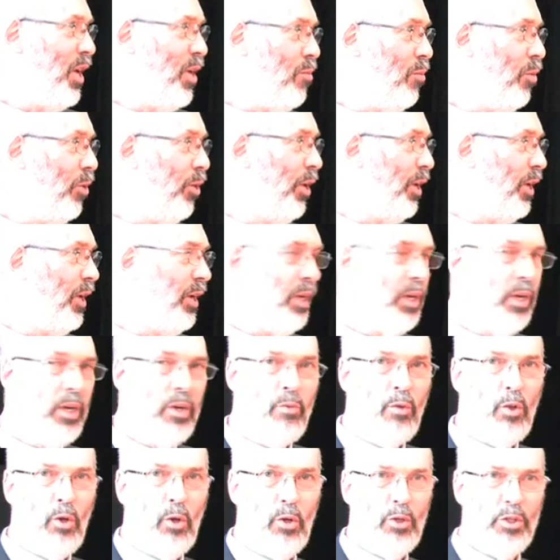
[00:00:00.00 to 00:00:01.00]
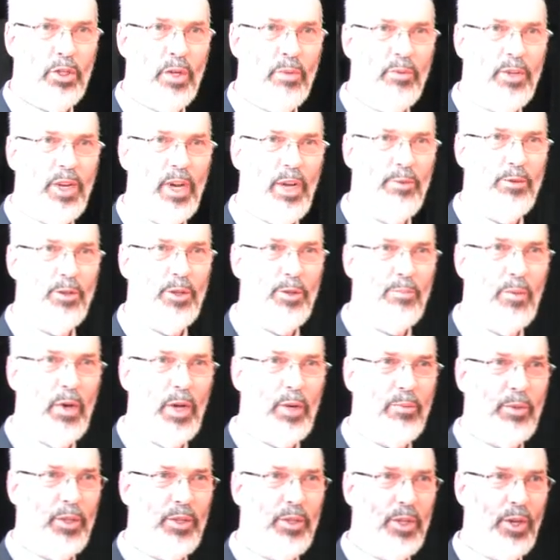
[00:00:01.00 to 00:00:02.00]
emperor, or sometimes it
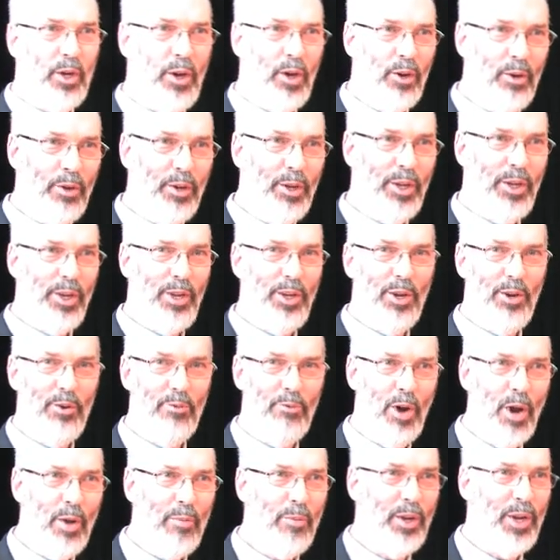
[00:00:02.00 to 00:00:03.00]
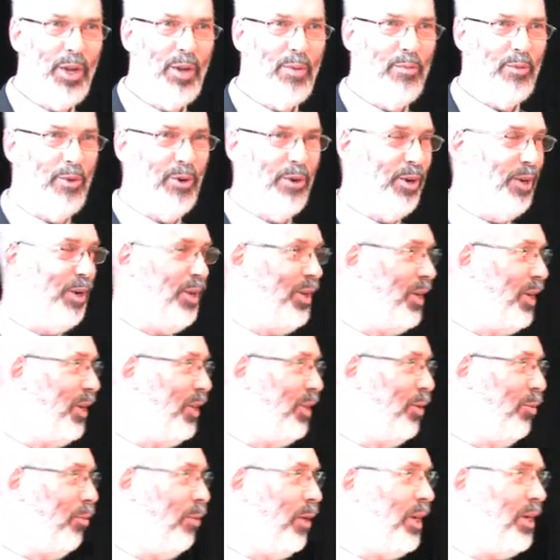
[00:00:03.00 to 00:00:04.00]
might be the Holy Roman Emperor
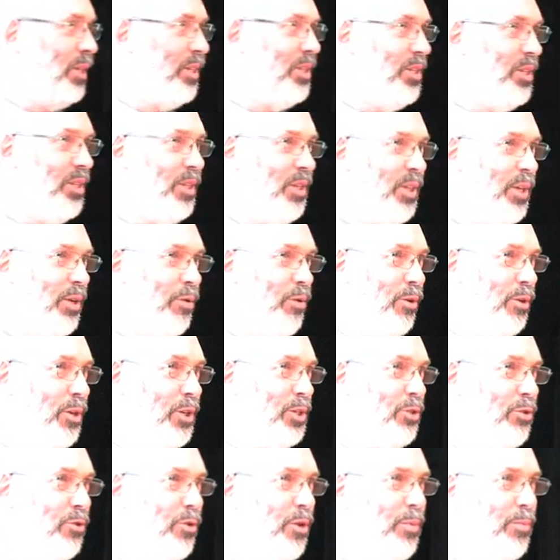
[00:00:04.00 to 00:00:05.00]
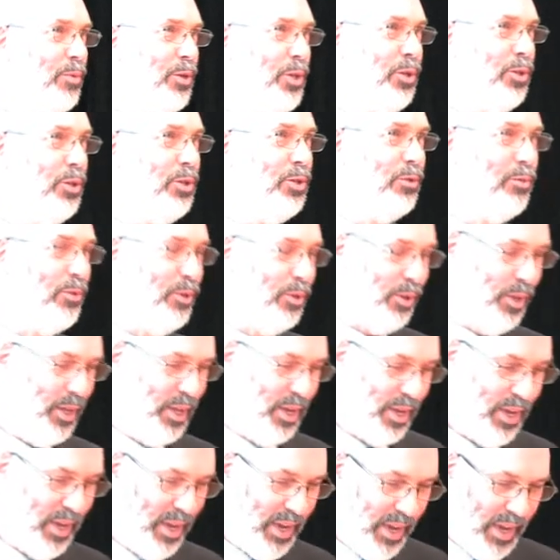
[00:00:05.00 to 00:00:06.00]
in the West. They were extremely useful
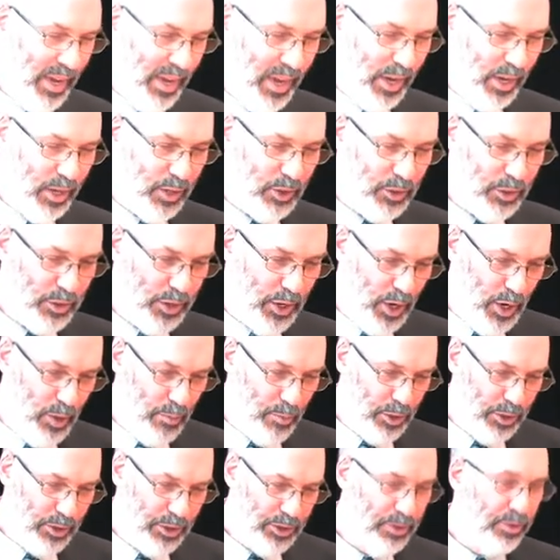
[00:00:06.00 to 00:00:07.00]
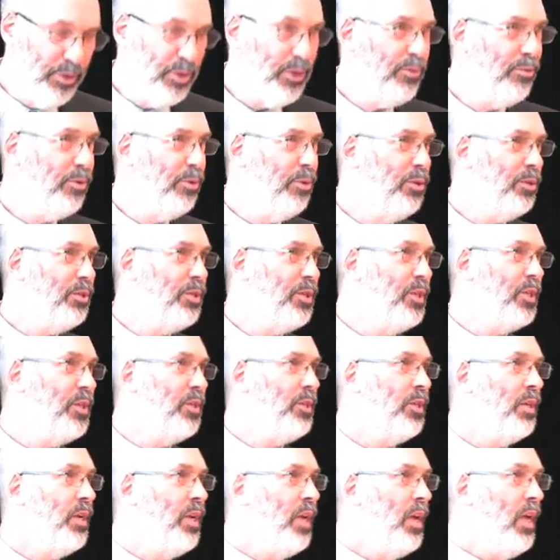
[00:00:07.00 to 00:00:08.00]
as uh, mercenary
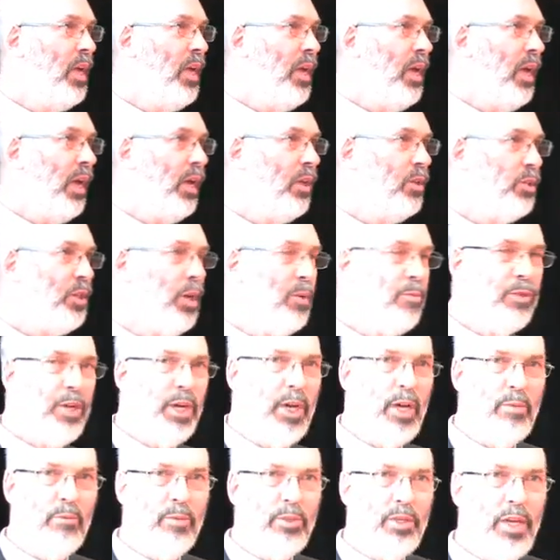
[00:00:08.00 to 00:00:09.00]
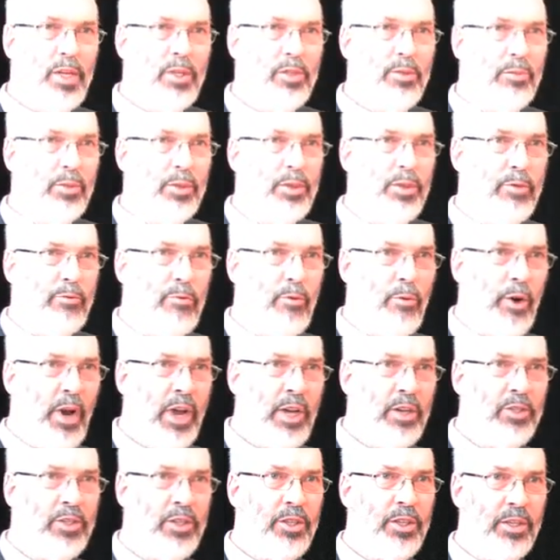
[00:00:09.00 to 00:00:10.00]
forces. And sometimes, as with the
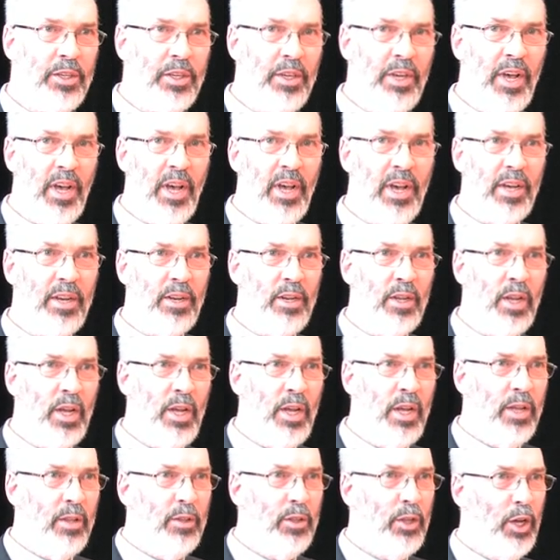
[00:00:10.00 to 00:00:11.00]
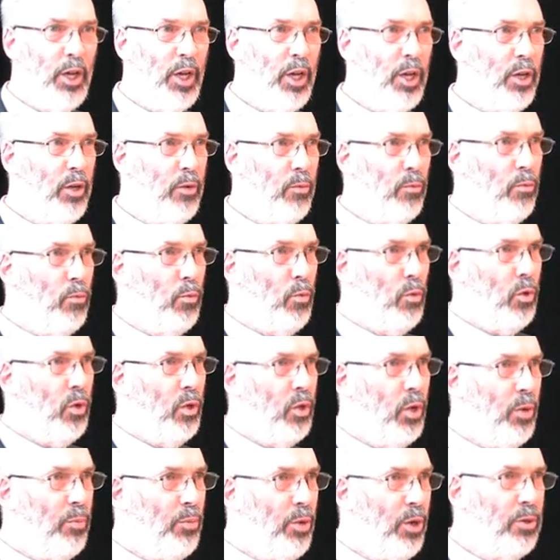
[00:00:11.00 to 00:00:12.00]
Varangian Guard, they
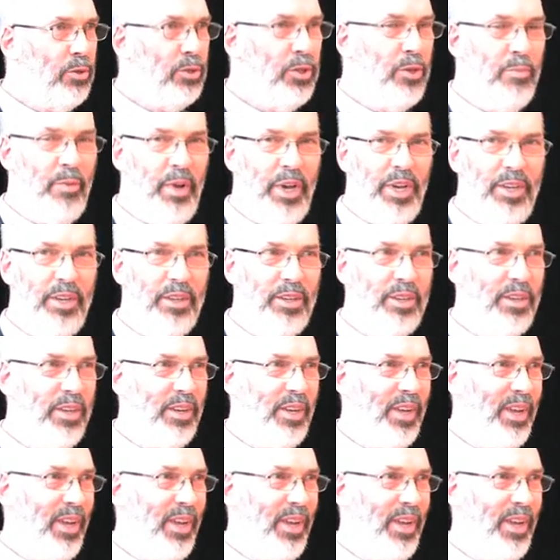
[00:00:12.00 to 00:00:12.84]
approximated,